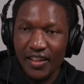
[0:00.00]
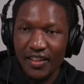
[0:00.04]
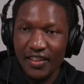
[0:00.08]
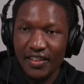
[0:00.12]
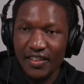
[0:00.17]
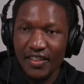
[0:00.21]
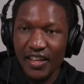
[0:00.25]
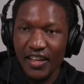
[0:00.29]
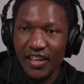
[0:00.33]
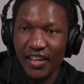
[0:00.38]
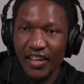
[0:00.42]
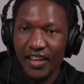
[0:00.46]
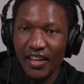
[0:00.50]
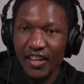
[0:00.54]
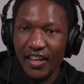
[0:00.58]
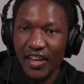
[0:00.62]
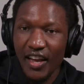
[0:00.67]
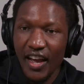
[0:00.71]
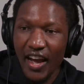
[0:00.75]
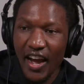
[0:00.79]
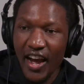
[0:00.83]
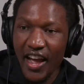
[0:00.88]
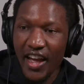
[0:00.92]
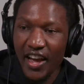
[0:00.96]
the
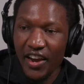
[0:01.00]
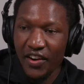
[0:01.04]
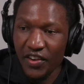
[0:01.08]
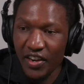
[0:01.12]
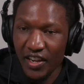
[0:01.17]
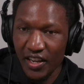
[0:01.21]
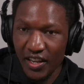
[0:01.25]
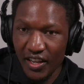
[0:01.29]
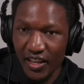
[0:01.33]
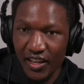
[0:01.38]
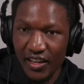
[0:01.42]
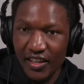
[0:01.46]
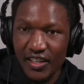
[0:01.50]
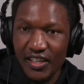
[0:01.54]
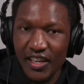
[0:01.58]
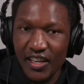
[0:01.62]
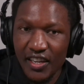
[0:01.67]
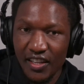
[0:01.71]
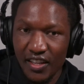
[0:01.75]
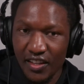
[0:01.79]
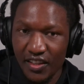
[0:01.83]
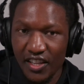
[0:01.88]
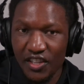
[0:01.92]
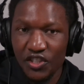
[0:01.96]
IRA in
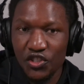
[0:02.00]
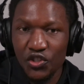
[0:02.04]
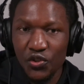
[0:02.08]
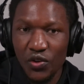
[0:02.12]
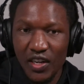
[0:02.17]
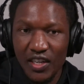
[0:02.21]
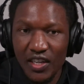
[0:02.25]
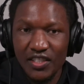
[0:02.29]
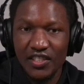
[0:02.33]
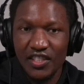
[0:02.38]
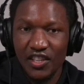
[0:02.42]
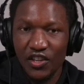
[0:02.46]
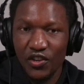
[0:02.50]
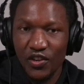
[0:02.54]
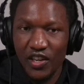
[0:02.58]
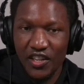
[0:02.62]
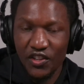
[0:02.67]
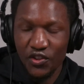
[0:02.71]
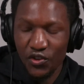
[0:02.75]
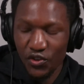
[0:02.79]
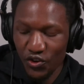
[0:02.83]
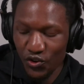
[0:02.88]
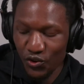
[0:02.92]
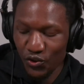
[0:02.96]
Kenya, the Insurance
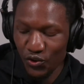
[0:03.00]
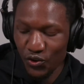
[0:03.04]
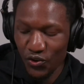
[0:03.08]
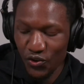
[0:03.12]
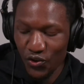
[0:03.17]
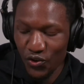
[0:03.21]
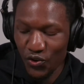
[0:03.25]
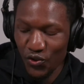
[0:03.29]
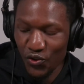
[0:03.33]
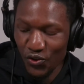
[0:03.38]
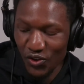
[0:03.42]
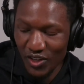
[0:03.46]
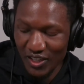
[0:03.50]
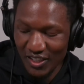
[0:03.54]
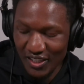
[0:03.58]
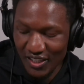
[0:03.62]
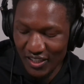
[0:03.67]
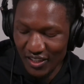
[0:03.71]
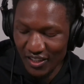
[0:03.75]
Regulatory Authority.